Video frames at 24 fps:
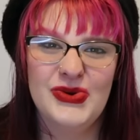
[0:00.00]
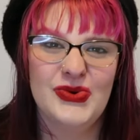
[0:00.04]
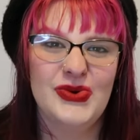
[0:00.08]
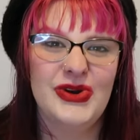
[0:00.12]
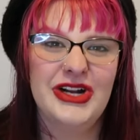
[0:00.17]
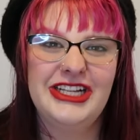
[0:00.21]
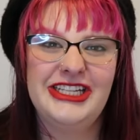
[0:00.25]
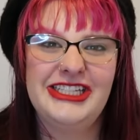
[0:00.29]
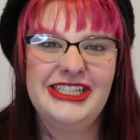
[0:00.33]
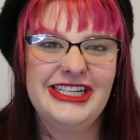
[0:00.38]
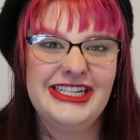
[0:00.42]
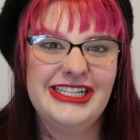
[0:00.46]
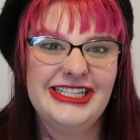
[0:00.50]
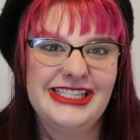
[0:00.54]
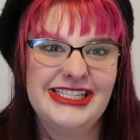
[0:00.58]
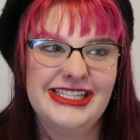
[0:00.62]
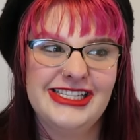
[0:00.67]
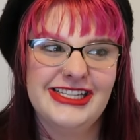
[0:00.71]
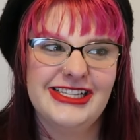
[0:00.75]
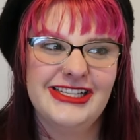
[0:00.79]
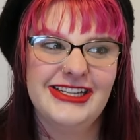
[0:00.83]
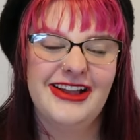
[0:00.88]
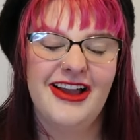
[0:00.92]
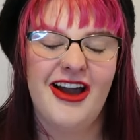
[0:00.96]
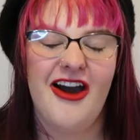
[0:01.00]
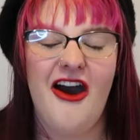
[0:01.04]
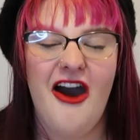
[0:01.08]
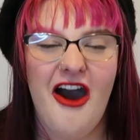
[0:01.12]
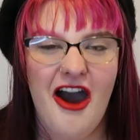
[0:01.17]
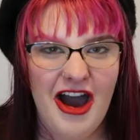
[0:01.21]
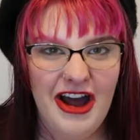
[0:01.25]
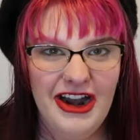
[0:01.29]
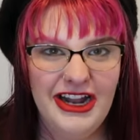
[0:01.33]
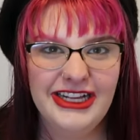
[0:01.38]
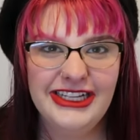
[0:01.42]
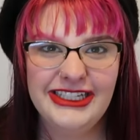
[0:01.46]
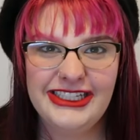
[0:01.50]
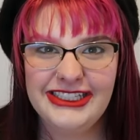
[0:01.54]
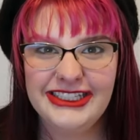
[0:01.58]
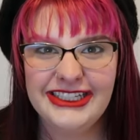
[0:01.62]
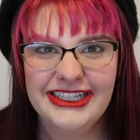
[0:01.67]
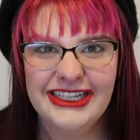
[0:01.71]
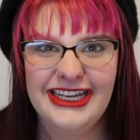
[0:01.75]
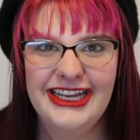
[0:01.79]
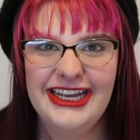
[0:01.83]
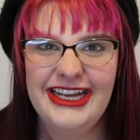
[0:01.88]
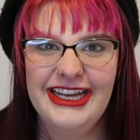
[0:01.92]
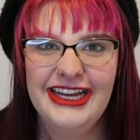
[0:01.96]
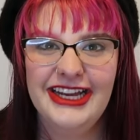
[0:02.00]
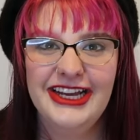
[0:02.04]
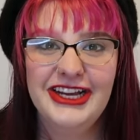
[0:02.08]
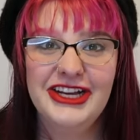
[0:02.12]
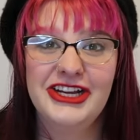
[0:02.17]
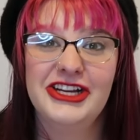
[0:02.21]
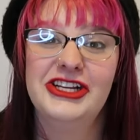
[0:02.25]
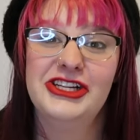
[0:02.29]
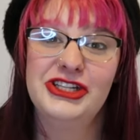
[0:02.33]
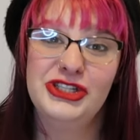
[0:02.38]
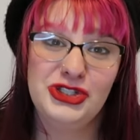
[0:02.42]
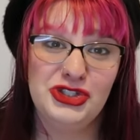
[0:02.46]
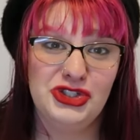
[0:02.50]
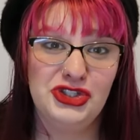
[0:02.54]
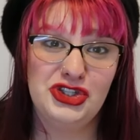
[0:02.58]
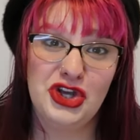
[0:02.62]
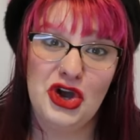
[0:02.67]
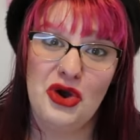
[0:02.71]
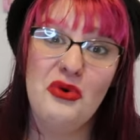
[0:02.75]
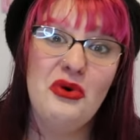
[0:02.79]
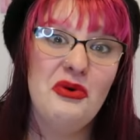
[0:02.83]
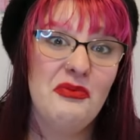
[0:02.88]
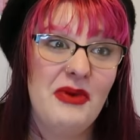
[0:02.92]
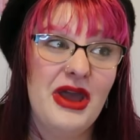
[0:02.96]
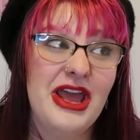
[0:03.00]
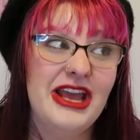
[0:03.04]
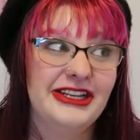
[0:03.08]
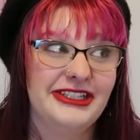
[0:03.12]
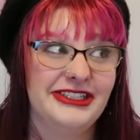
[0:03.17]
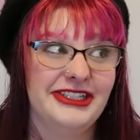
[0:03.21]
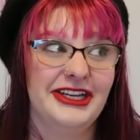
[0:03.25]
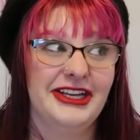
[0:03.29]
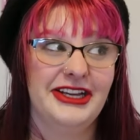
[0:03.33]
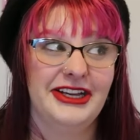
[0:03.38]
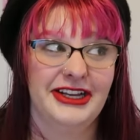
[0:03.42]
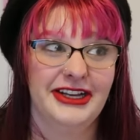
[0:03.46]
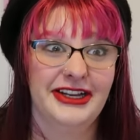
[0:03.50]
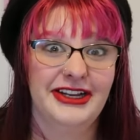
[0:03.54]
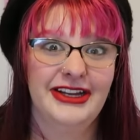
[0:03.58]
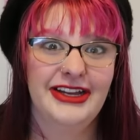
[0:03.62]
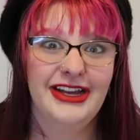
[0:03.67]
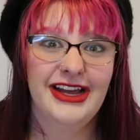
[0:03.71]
which is honestly so amazing.